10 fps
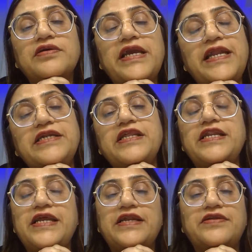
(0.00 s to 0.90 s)
entry
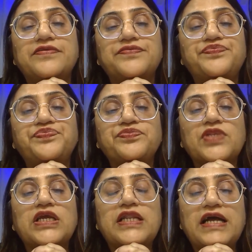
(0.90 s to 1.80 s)
date.
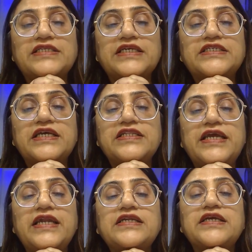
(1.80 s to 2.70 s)
Transaction
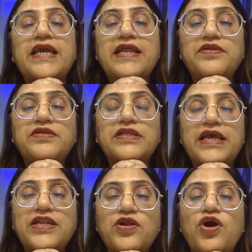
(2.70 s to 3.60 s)
date
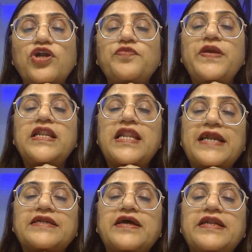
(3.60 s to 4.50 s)
cannot be
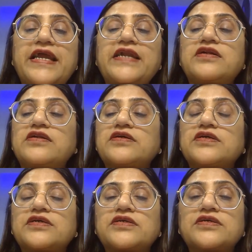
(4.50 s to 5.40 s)
later date
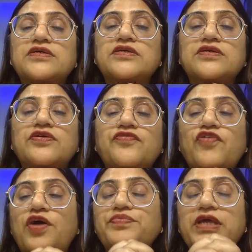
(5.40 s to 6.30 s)

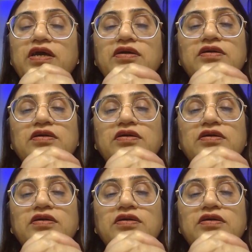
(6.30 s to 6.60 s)
from the